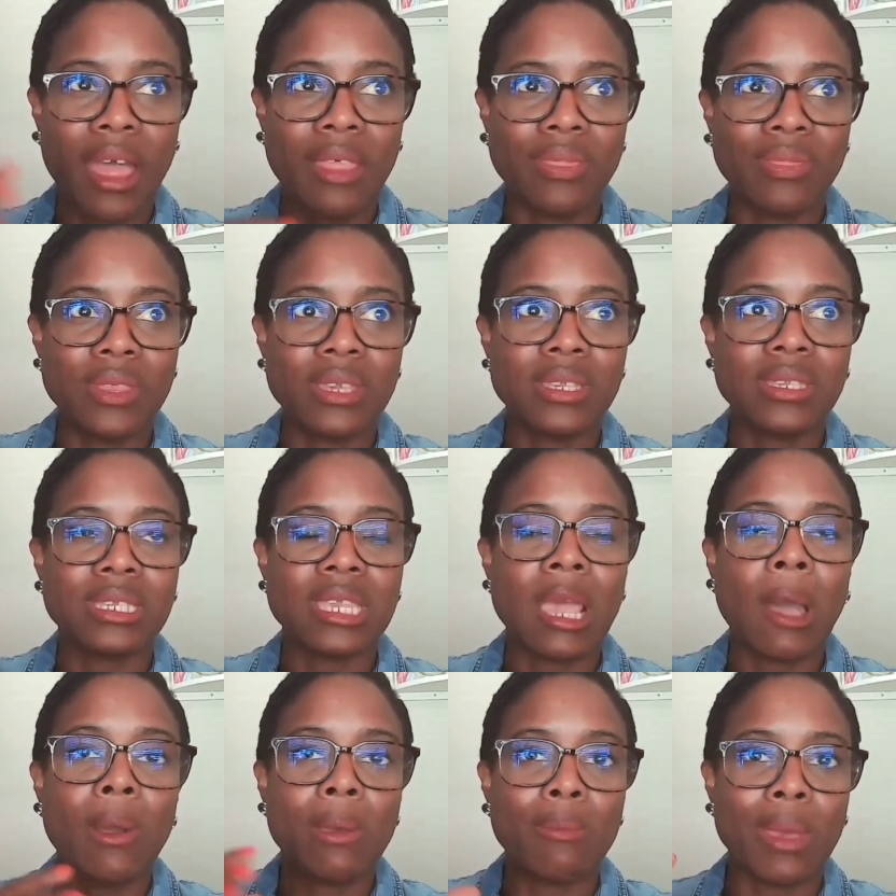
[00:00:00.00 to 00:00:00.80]
And this
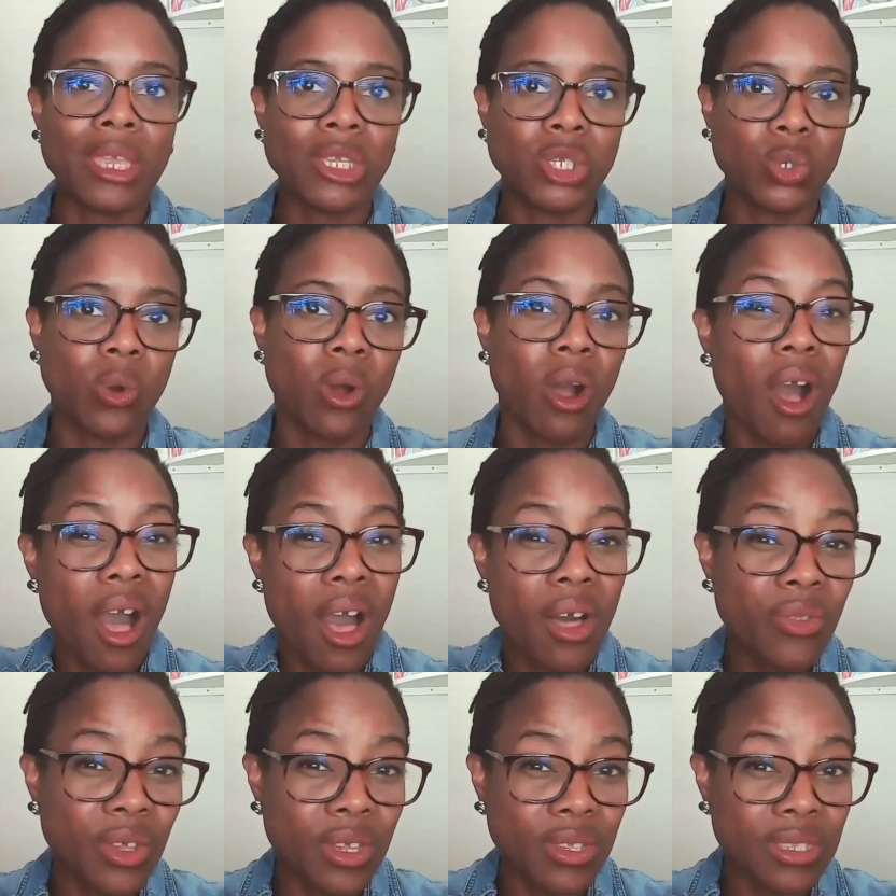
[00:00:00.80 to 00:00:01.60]
is how I make sure
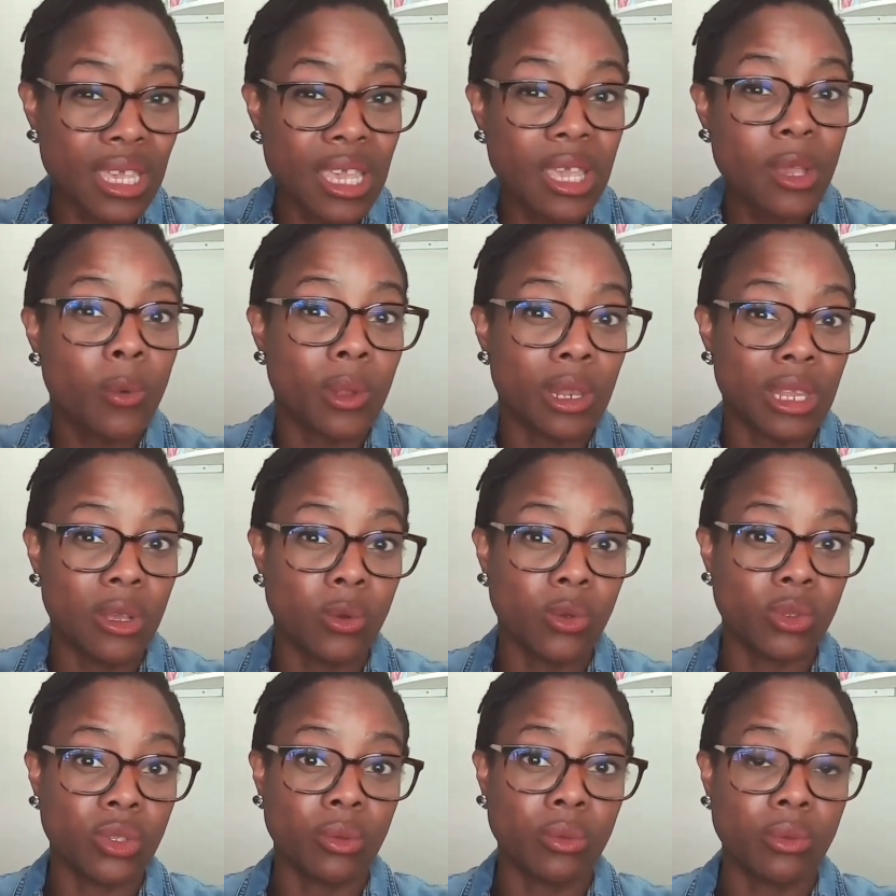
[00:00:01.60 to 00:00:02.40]
others equally
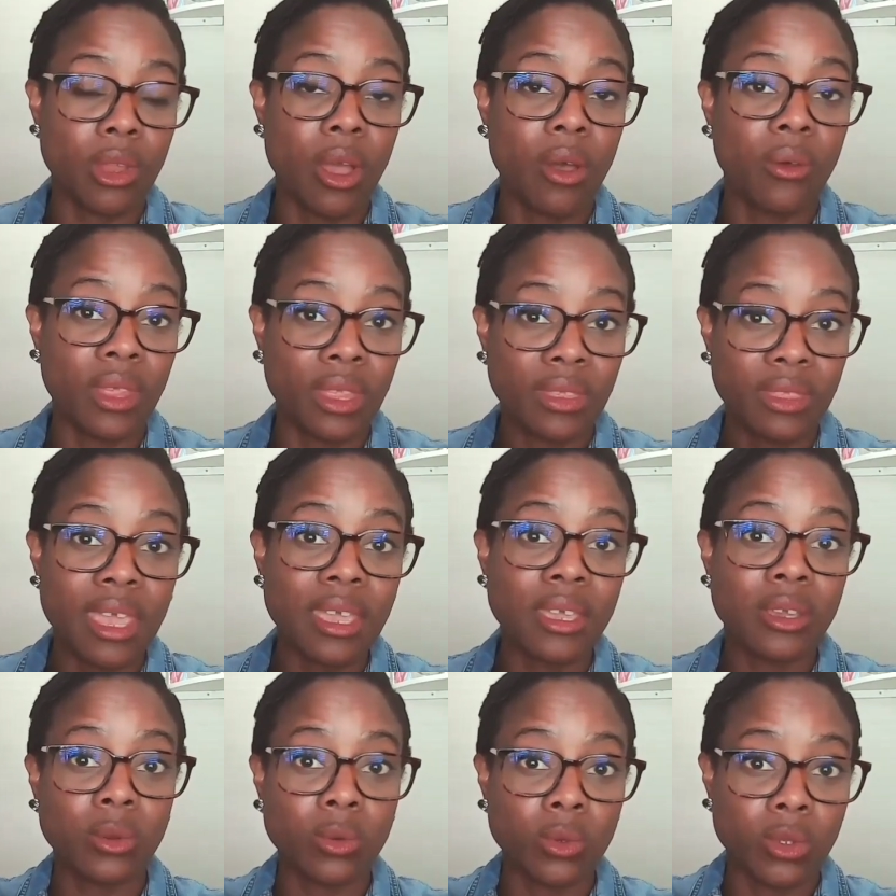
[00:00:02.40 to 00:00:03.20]
also know that
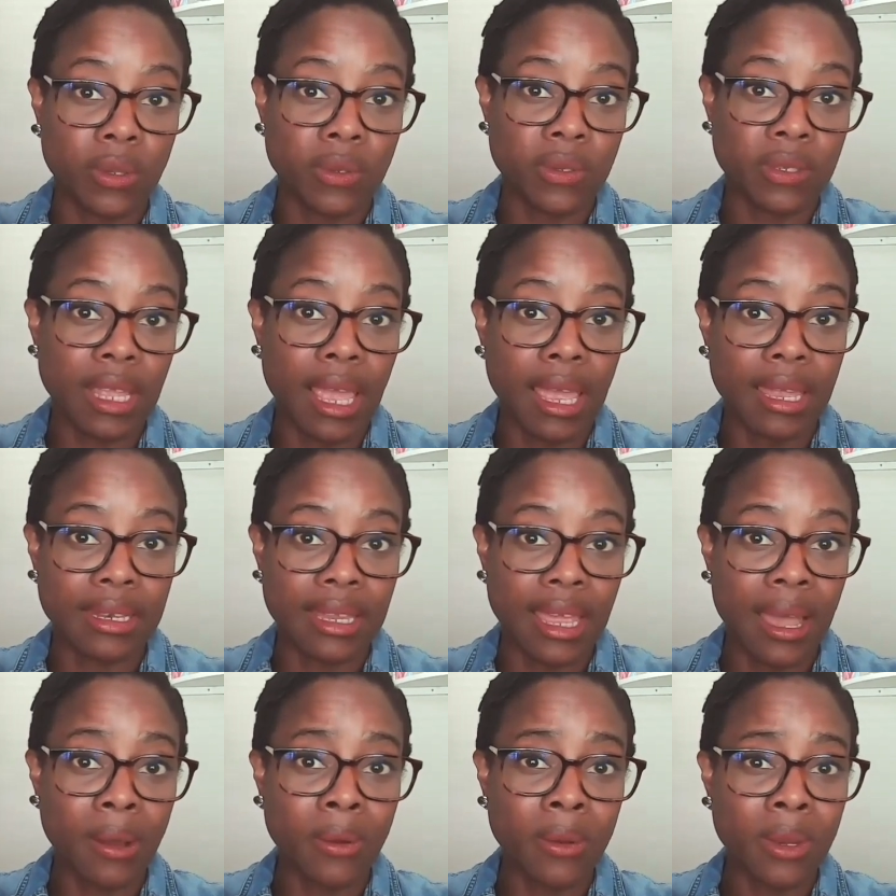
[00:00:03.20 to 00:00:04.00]
they can also
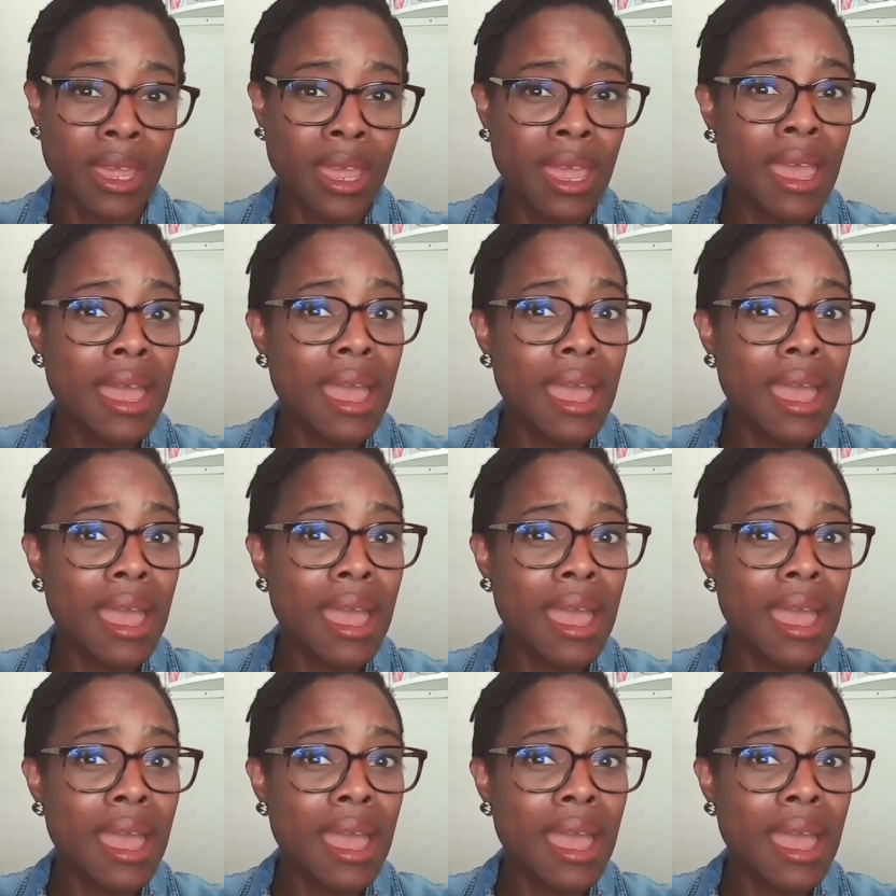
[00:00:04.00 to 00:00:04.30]
stand out.